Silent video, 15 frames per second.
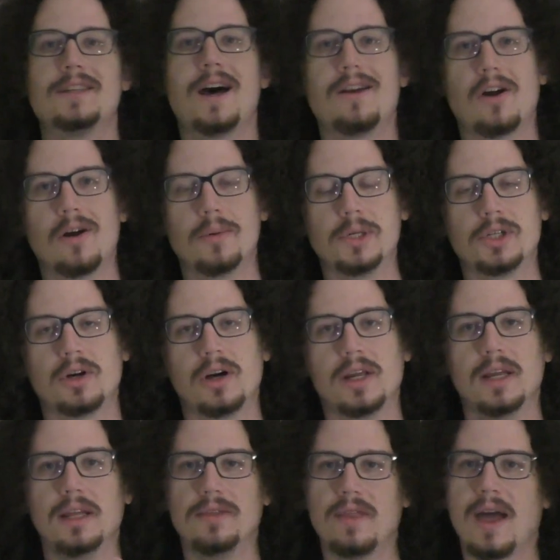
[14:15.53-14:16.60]
we'll see that. We're
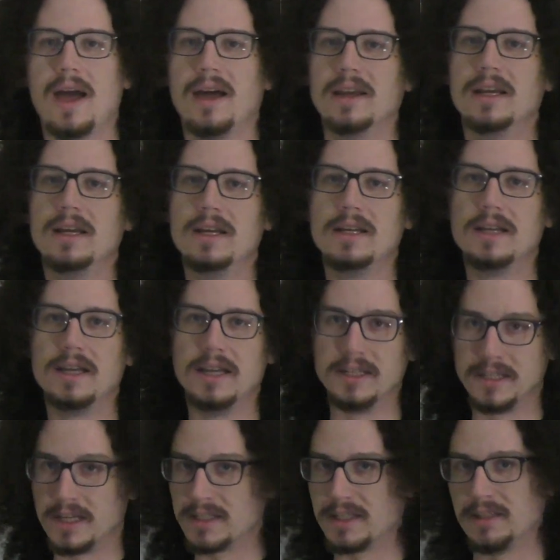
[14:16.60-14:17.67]
going to do some examples. We'll
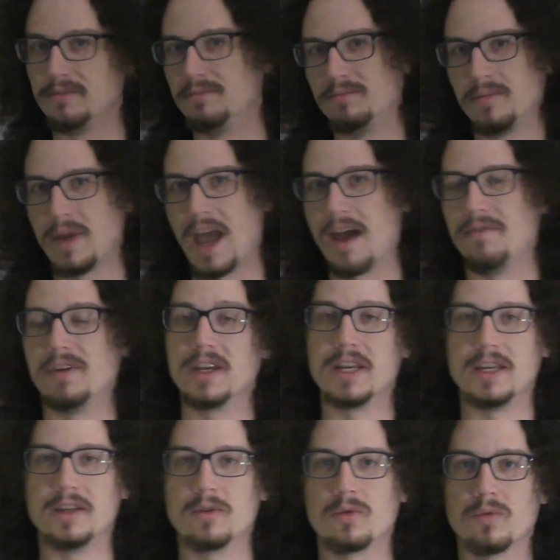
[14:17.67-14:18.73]
see where that comes from. All
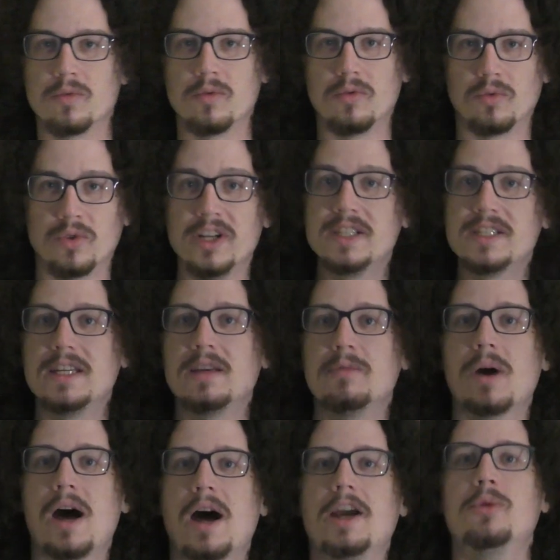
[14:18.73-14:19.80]
right, but this is an arbitrary
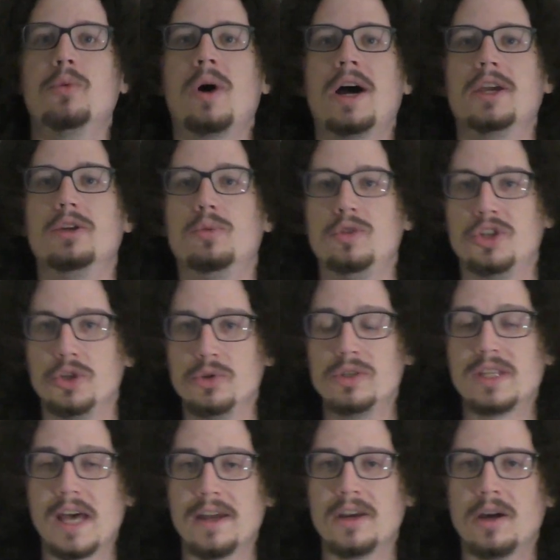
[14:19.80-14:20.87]
constant. It's not
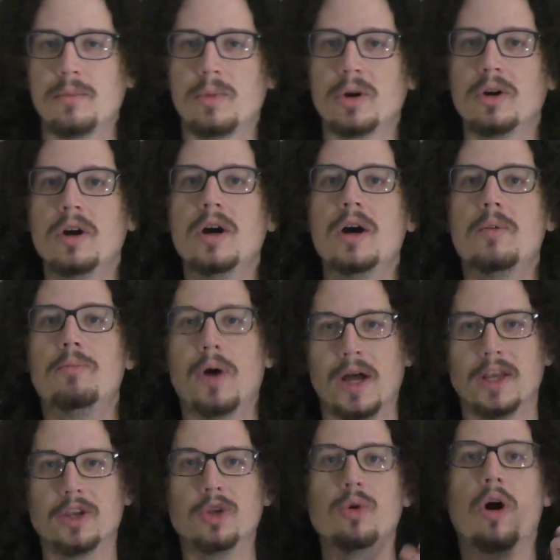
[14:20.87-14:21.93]
arbitrary in
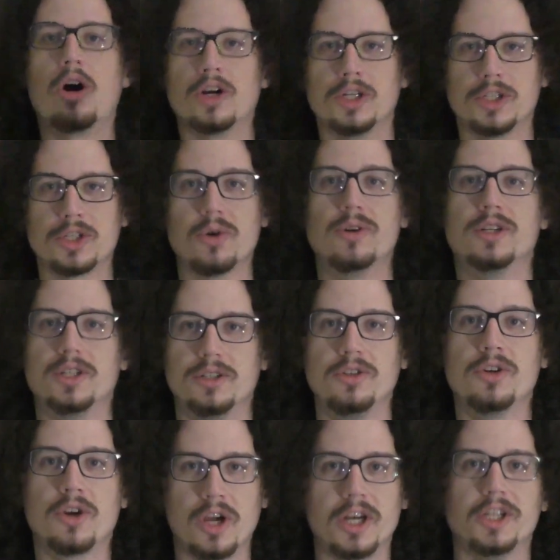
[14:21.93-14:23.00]
that it doesn't
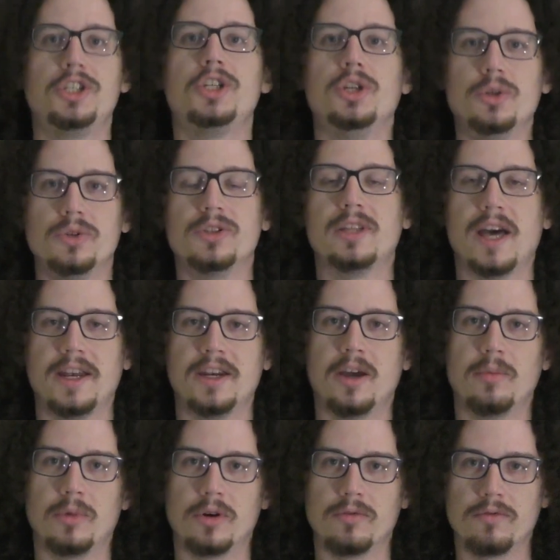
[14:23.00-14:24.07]
have any
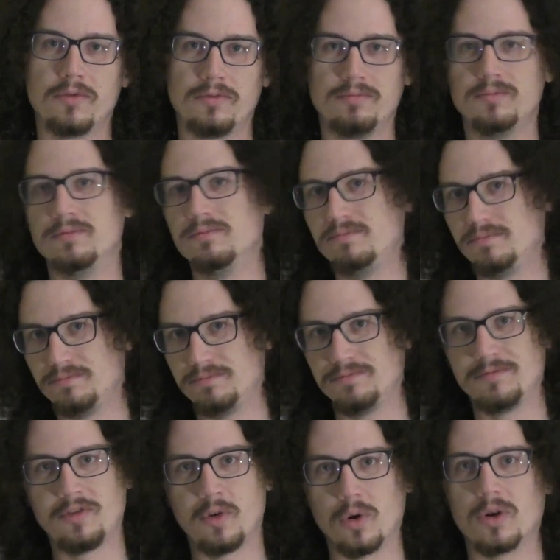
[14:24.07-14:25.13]
reasoning behind why you
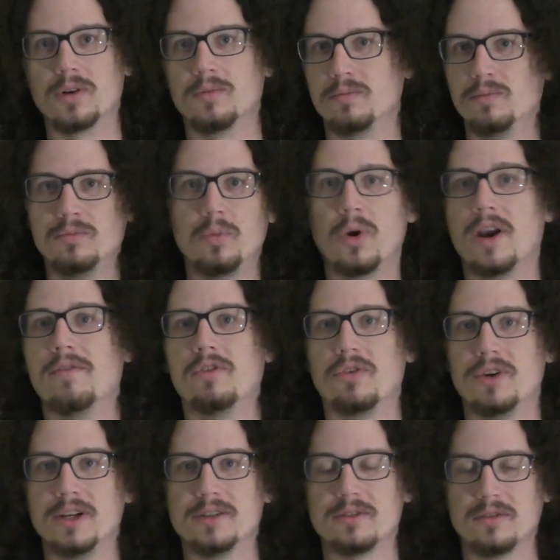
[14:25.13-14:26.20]
choose that number,
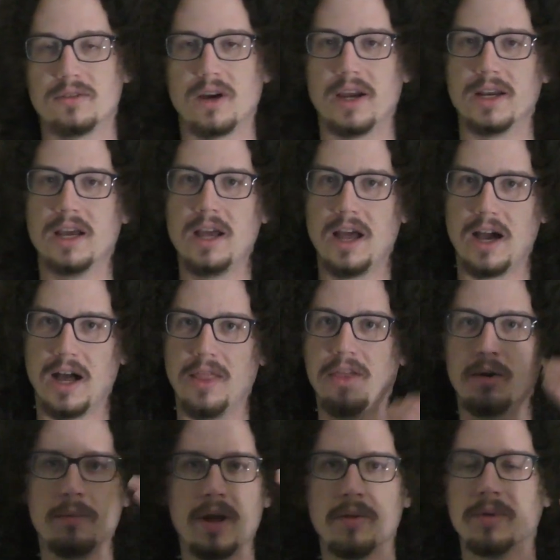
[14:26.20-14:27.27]
but you are just
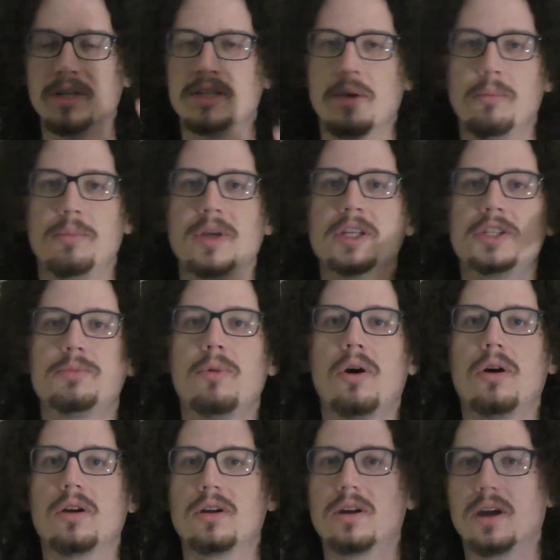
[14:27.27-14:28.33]
you're going to choose
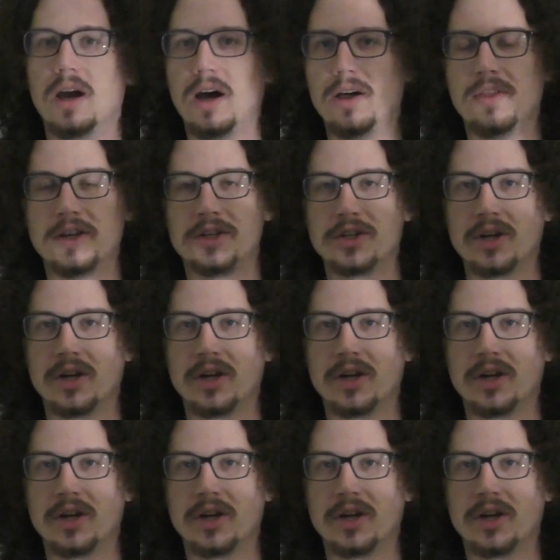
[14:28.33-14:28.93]
that number